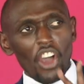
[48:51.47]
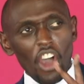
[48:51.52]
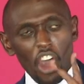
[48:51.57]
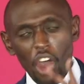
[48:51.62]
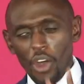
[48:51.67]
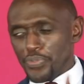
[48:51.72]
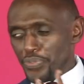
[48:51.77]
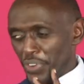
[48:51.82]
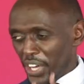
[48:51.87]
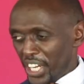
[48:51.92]

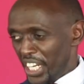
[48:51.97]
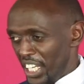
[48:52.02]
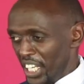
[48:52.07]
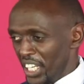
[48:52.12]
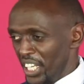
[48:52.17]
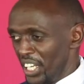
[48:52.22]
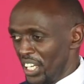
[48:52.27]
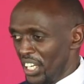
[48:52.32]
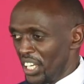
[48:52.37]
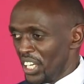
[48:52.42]

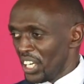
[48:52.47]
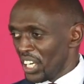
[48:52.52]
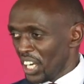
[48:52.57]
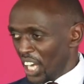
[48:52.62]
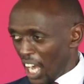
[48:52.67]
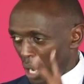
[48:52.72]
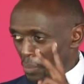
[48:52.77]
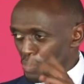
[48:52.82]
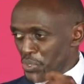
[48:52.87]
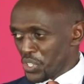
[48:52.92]
Offering
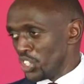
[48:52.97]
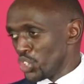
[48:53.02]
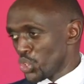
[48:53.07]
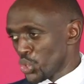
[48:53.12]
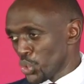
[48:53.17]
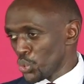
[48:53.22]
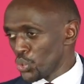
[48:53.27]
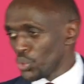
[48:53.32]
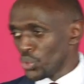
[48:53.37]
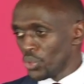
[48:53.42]
comes
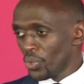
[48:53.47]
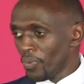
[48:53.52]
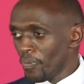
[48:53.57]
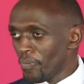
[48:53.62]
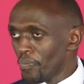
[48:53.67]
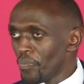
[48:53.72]
in two.